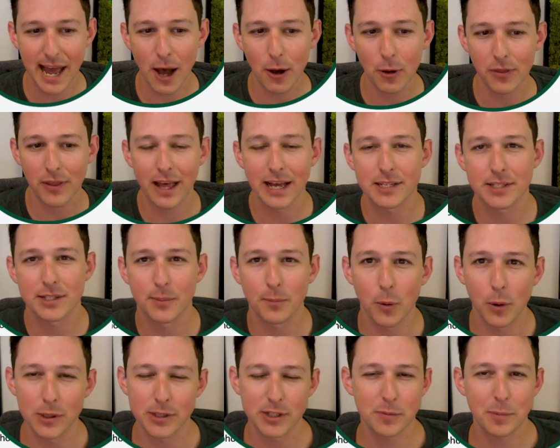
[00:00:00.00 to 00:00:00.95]
out that
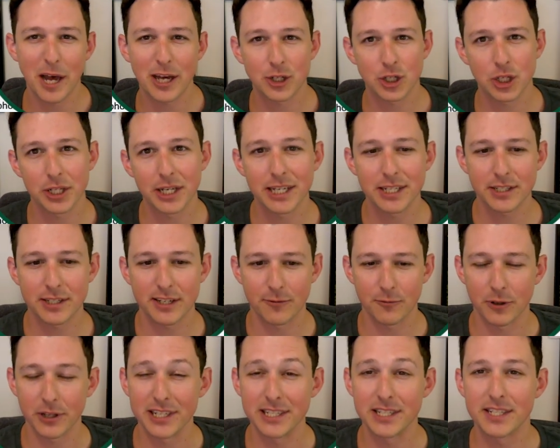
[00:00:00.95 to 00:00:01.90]
support specialist
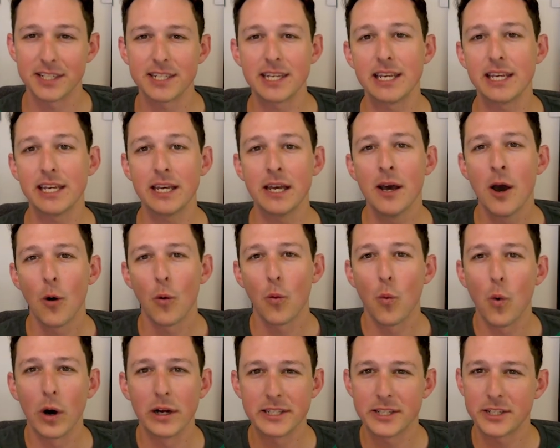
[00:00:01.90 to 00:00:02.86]
and really see
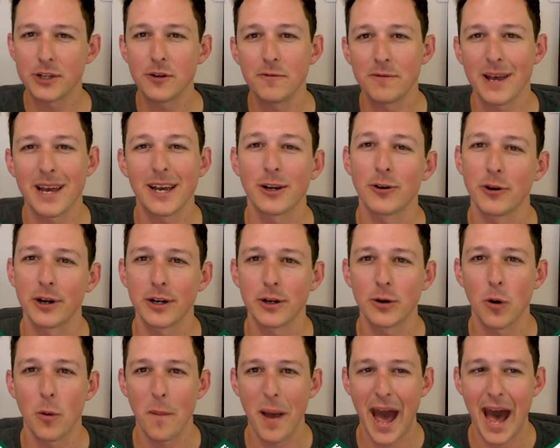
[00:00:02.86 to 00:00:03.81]
once you've hit
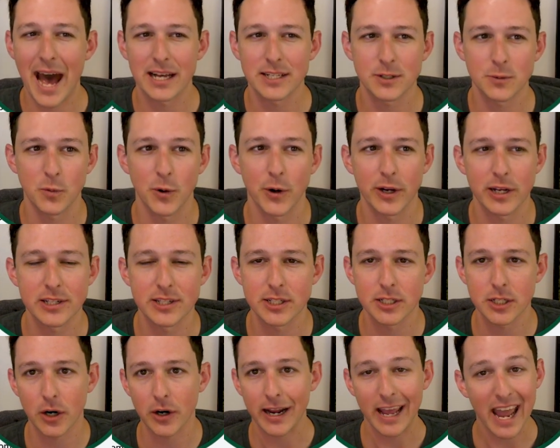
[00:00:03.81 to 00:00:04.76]
critical mass where it can
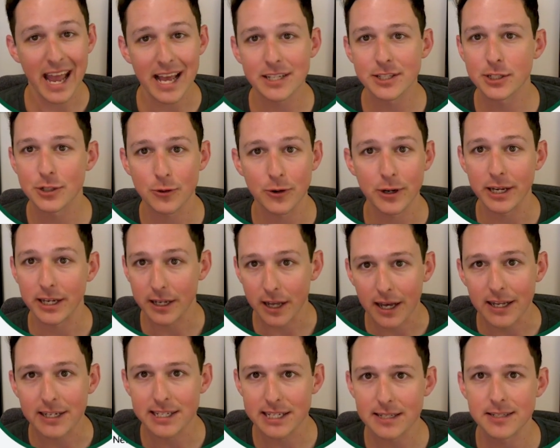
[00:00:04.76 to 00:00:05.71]
start answering
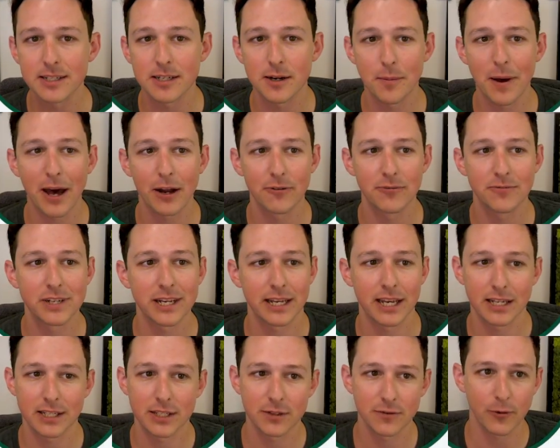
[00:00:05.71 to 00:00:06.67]
a decent amount of
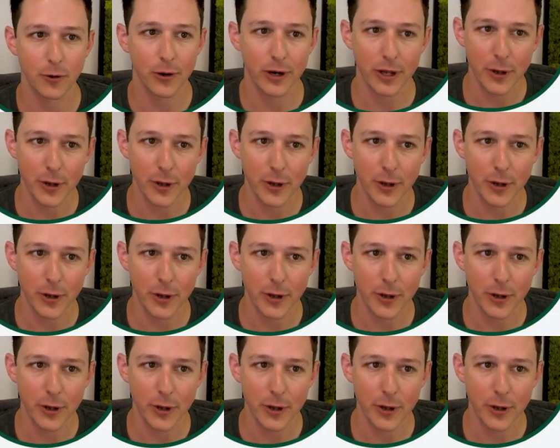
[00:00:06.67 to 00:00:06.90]
tickets for